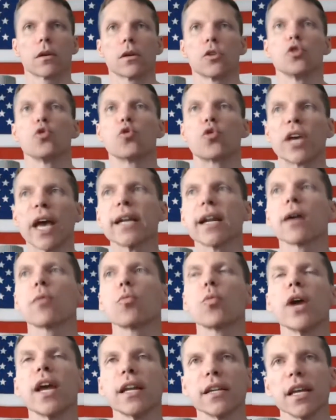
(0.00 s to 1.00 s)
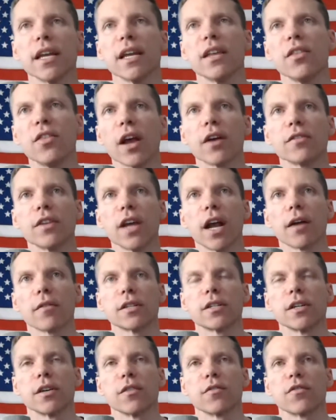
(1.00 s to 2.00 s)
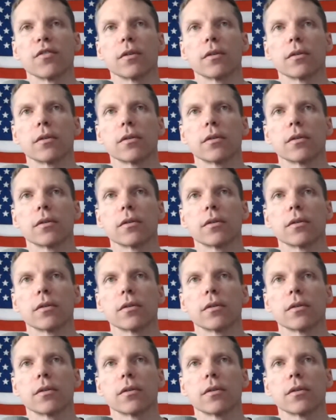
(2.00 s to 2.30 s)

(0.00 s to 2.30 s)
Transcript: You cannot win in their narrative.